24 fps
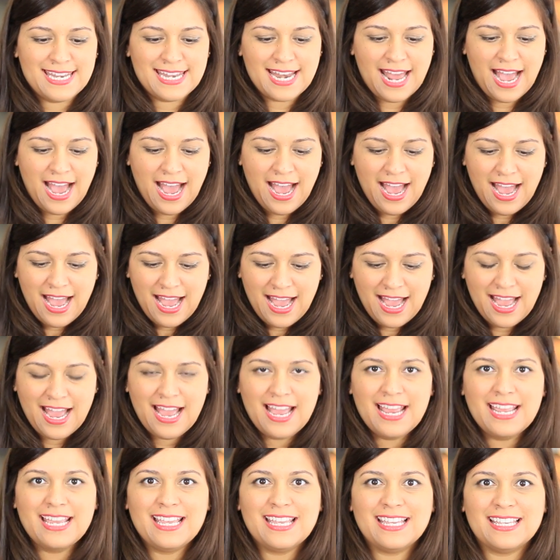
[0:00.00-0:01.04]

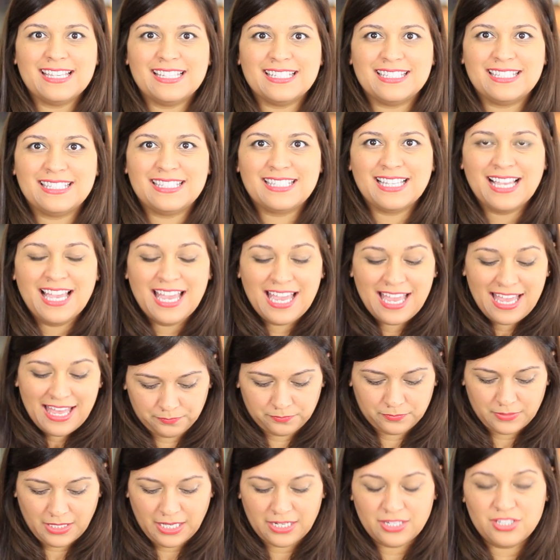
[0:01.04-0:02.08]
nice.
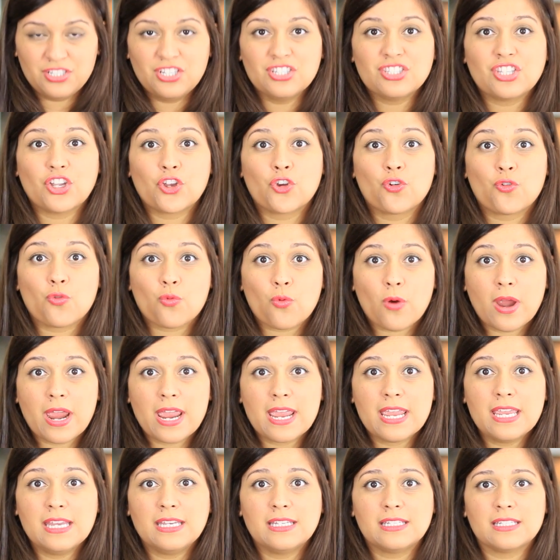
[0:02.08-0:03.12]
That is just a
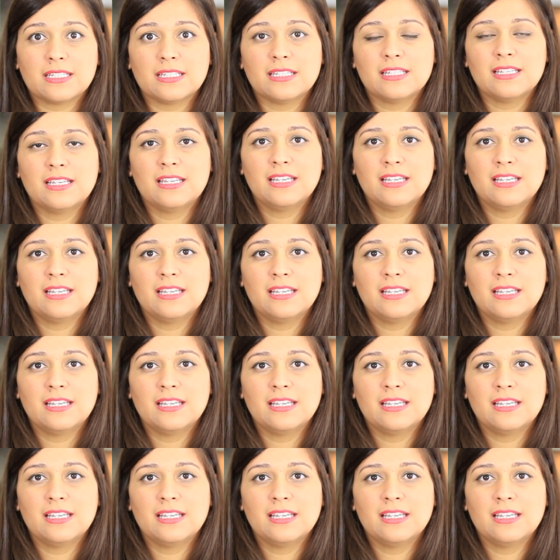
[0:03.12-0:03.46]
great